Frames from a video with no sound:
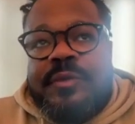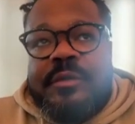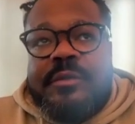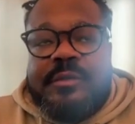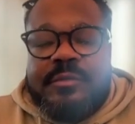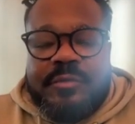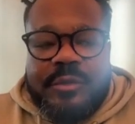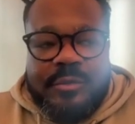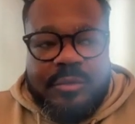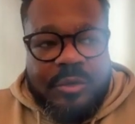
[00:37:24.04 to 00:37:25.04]
in France
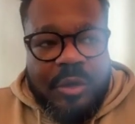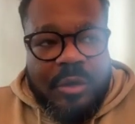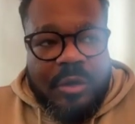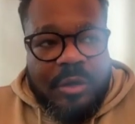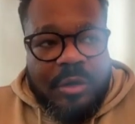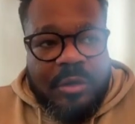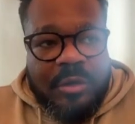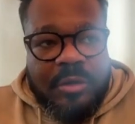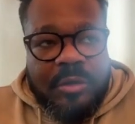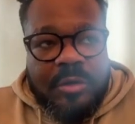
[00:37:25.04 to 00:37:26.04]
we we talk
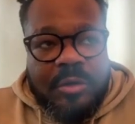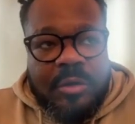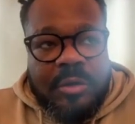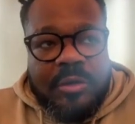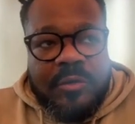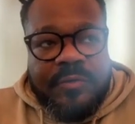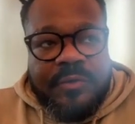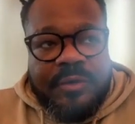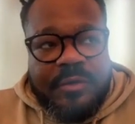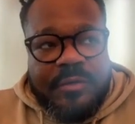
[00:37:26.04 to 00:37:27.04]
uh, a lot of
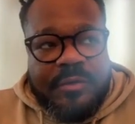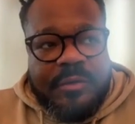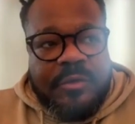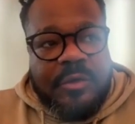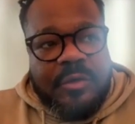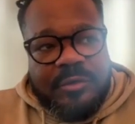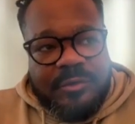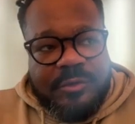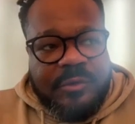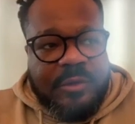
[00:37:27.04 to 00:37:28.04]
with
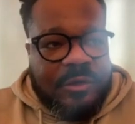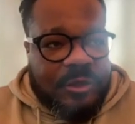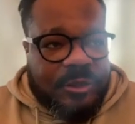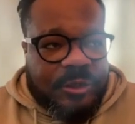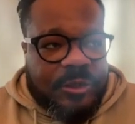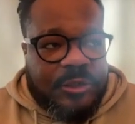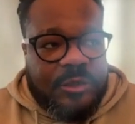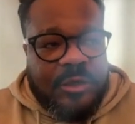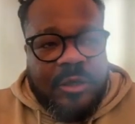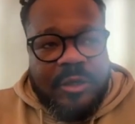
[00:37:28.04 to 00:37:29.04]
all the
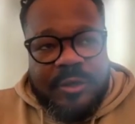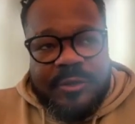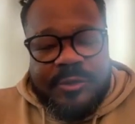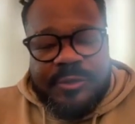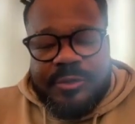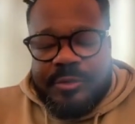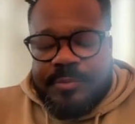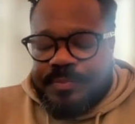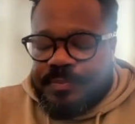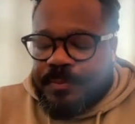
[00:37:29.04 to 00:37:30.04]
strategy
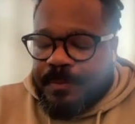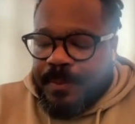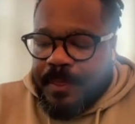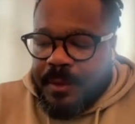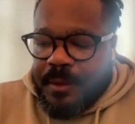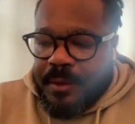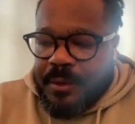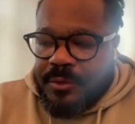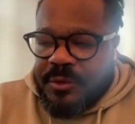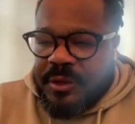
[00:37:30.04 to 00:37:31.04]
the
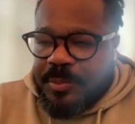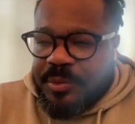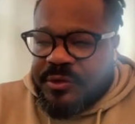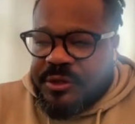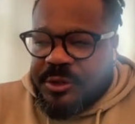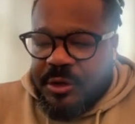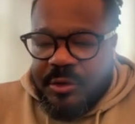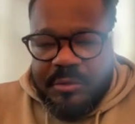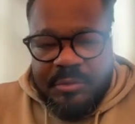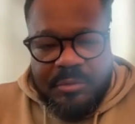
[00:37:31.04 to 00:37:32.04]

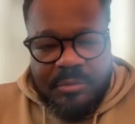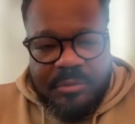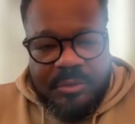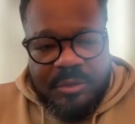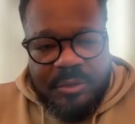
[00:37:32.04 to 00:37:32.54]
deposition